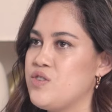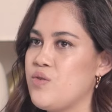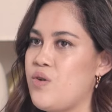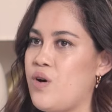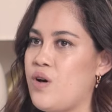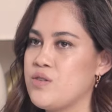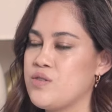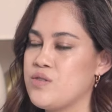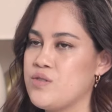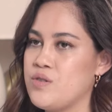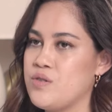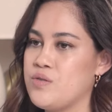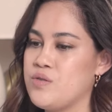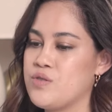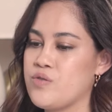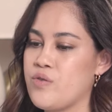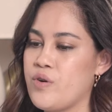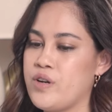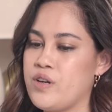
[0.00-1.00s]
you also
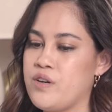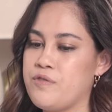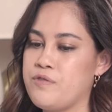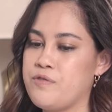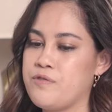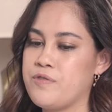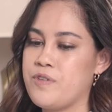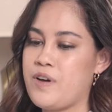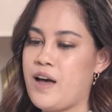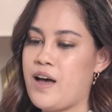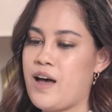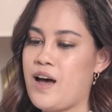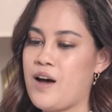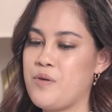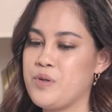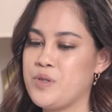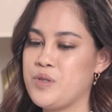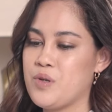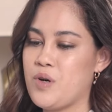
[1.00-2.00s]
sort of,
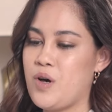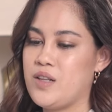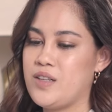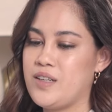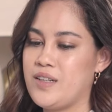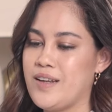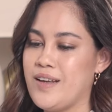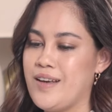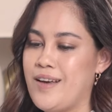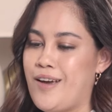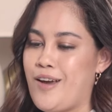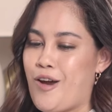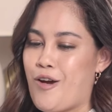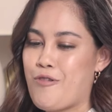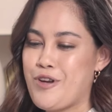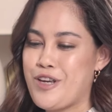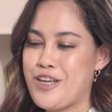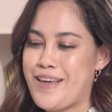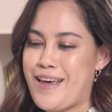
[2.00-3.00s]
how would you call it,
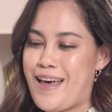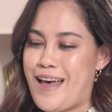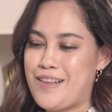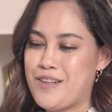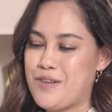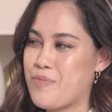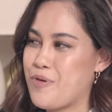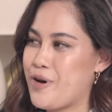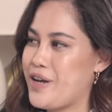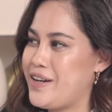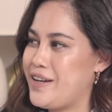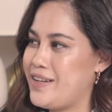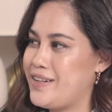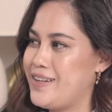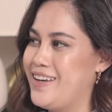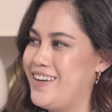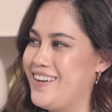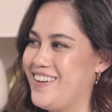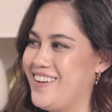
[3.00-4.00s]

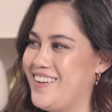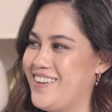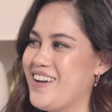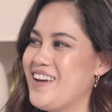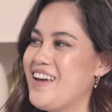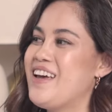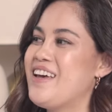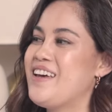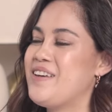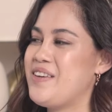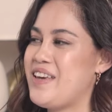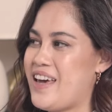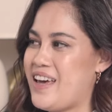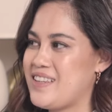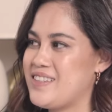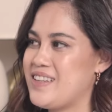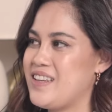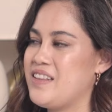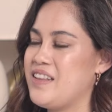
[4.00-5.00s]
recalibrated.
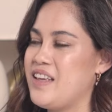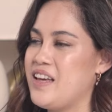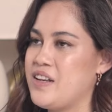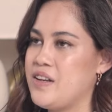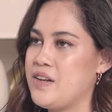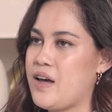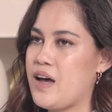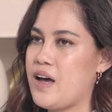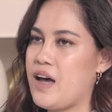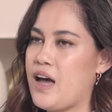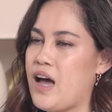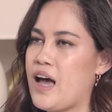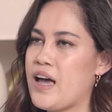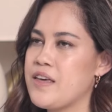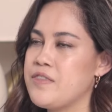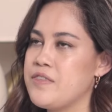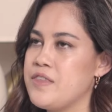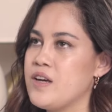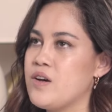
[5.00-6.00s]
Yes. And then
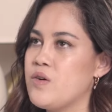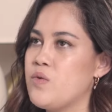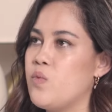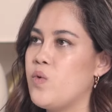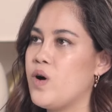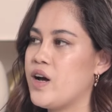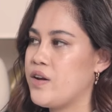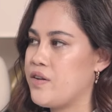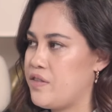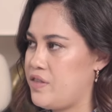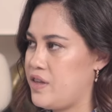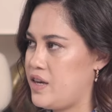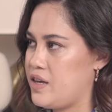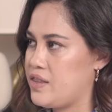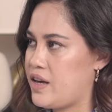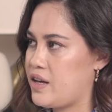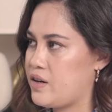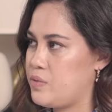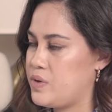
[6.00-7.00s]
I think one
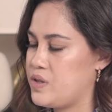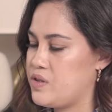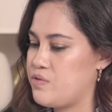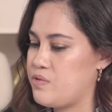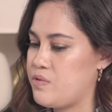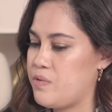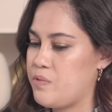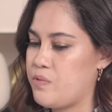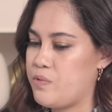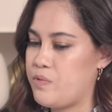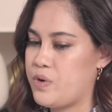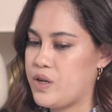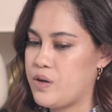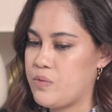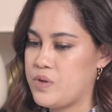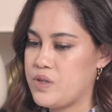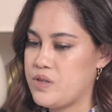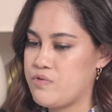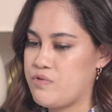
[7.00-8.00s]
thing that was
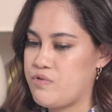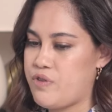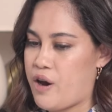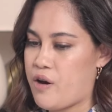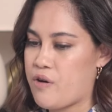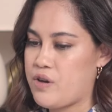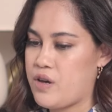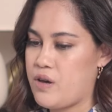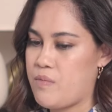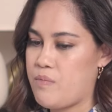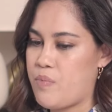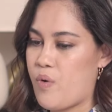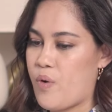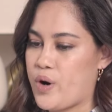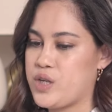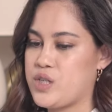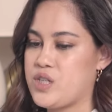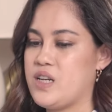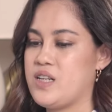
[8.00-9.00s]
what was very
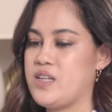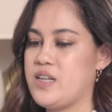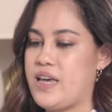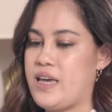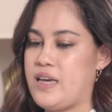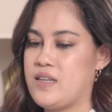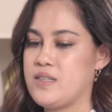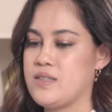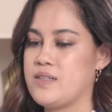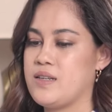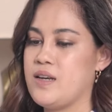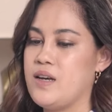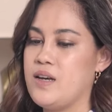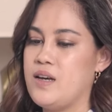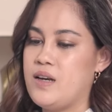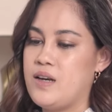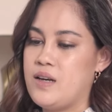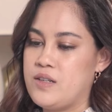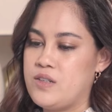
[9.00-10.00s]
important is
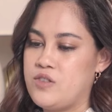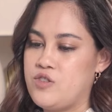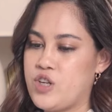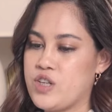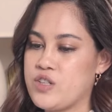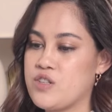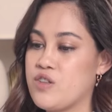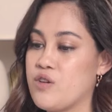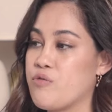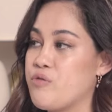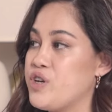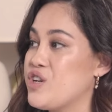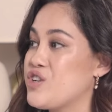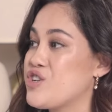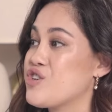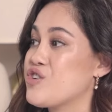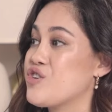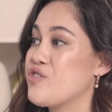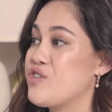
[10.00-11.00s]
just the
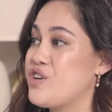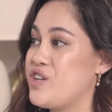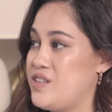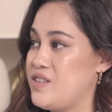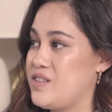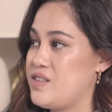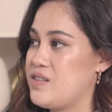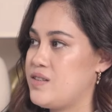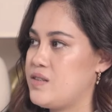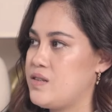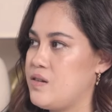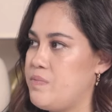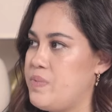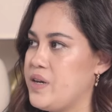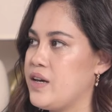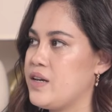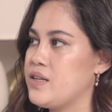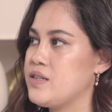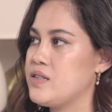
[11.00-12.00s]
reassurance,
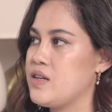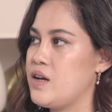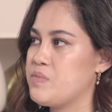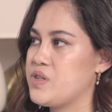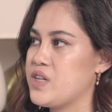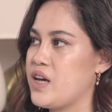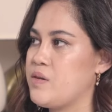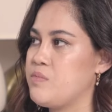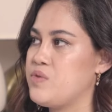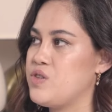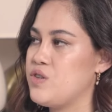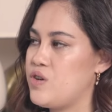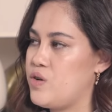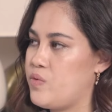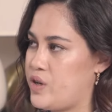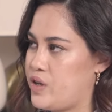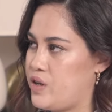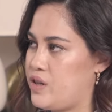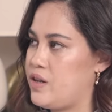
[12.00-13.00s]
because sometimes
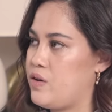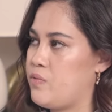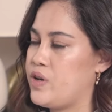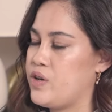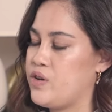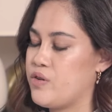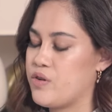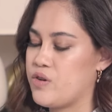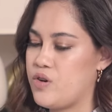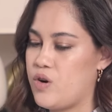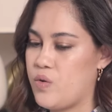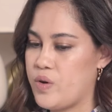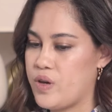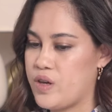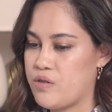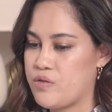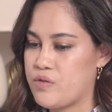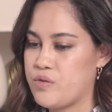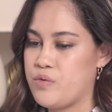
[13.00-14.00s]
when you're
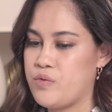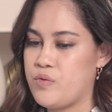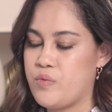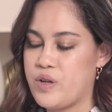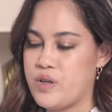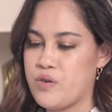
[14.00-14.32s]
going through